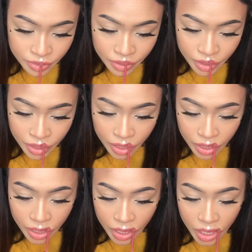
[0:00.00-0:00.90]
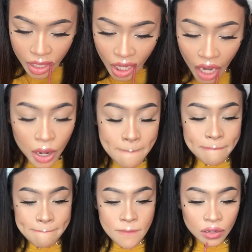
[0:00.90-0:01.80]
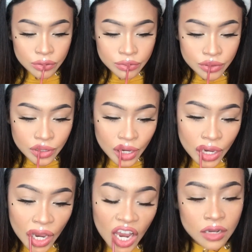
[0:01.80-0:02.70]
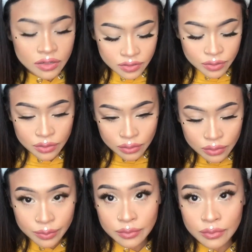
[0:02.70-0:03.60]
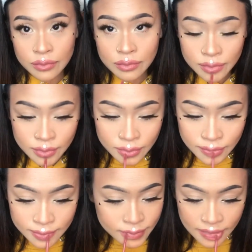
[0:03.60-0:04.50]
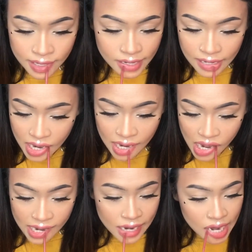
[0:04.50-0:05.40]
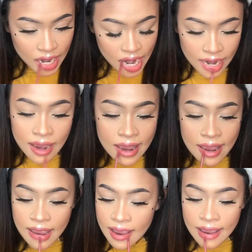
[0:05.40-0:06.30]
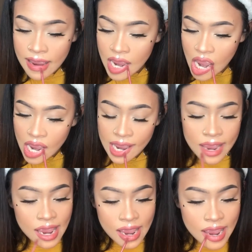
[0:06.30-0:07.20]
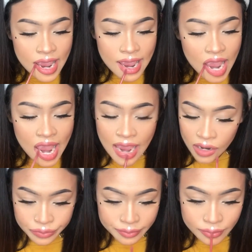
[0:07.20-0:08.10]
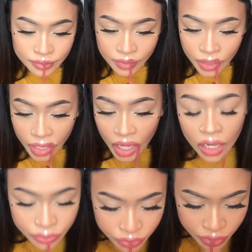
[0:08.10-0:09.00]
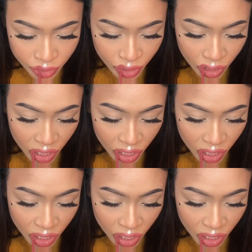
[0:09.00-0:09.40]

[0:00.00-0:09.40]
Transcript: be there, really. But even with all the layers that I put on, my lips feel amazing. They still feel really moisturized. They're not sticky or tacky or